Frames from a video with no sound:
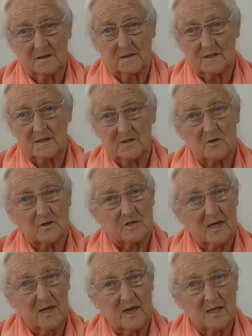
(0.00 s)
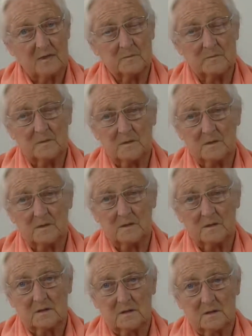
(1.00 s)
Is it not time
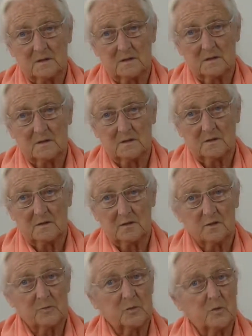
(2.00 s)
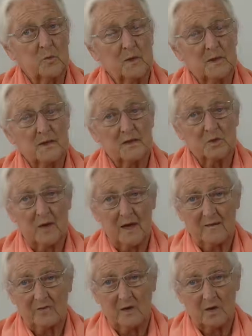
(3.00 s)
to be willing to
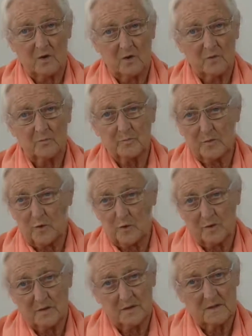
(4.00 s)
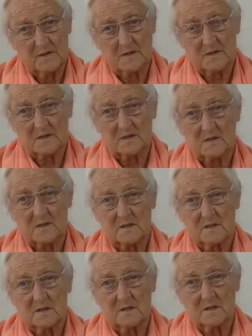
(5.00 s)
have our own brokenness
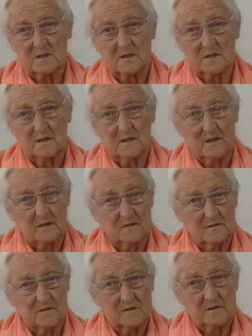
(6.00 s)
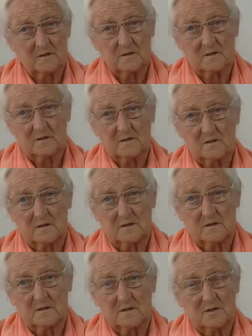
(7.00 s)
healed,
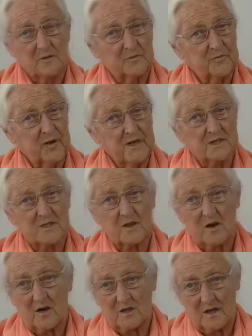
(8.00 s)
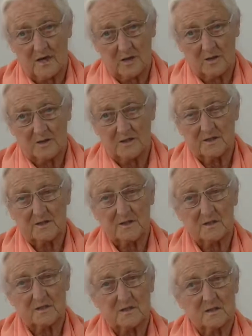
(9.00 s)
to face our
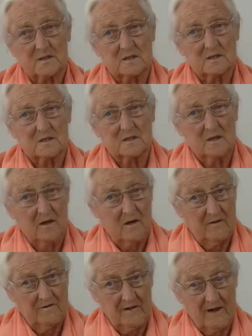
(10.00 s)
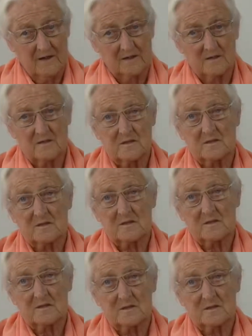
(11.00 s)
cowardice, our violence,